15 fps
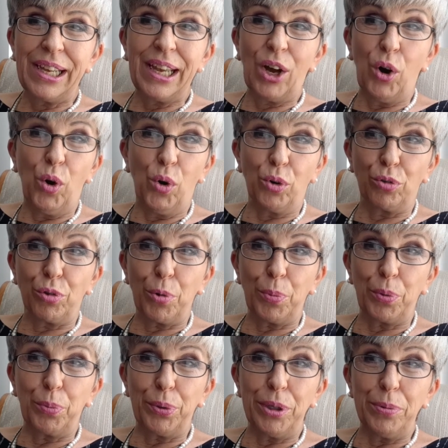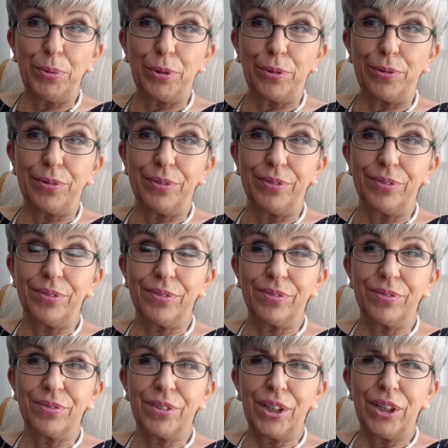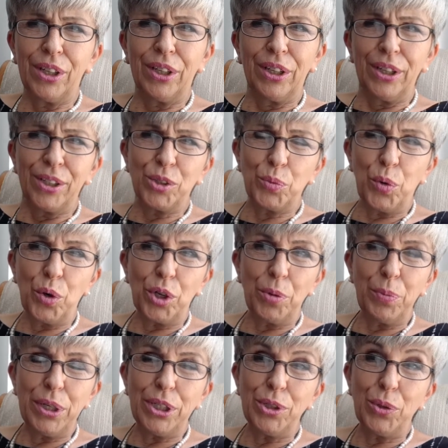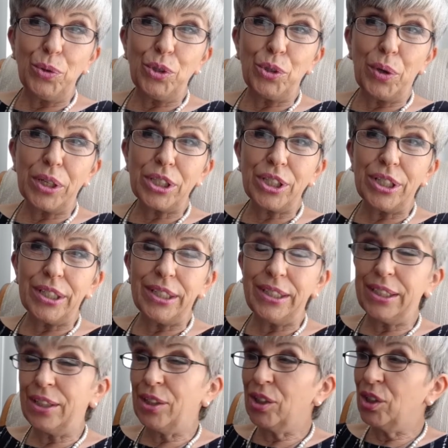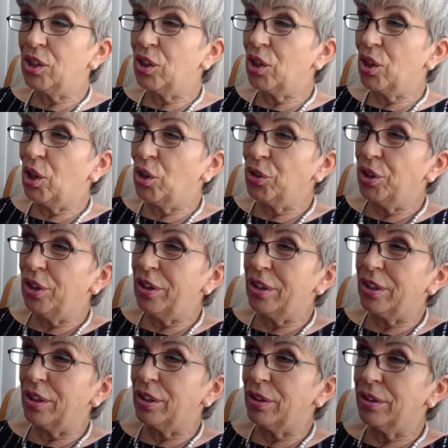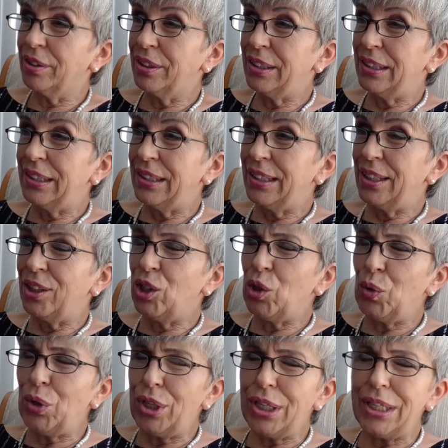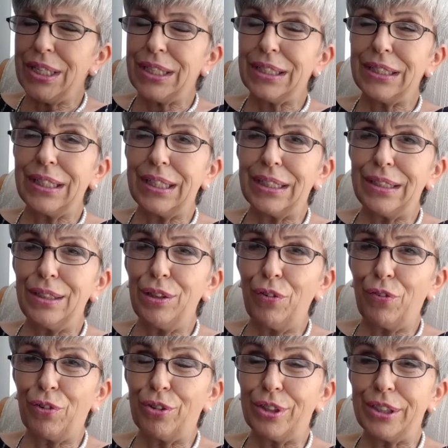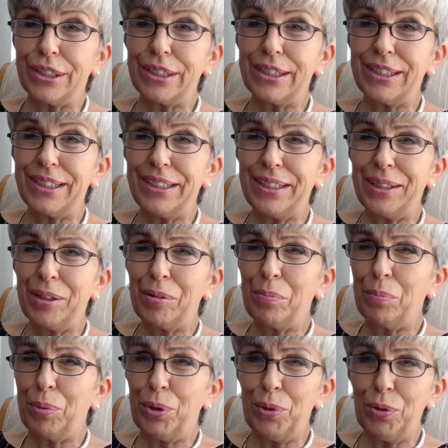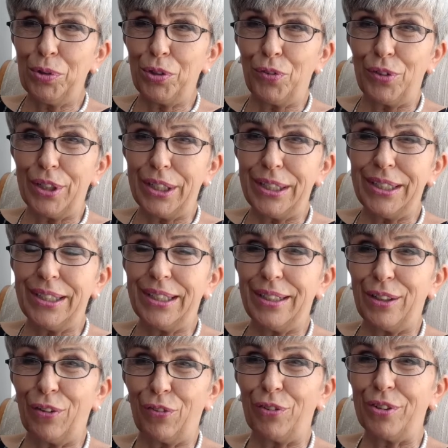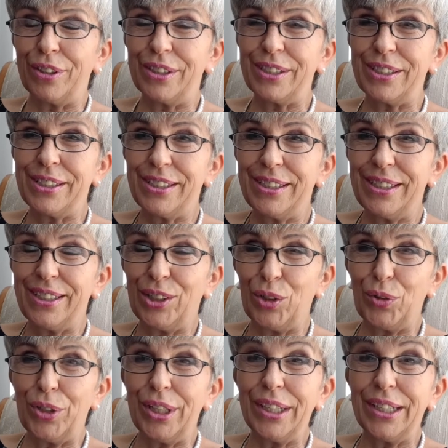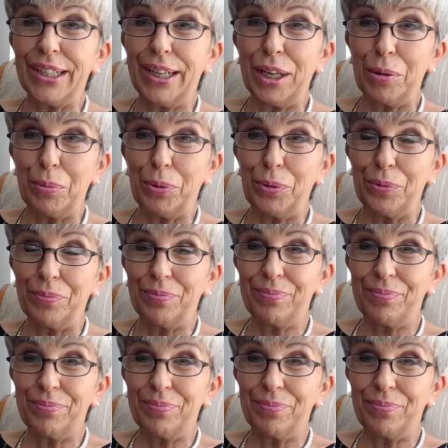or group of people. So what can we do to actually honor our unique and different, beautifully different, unique label?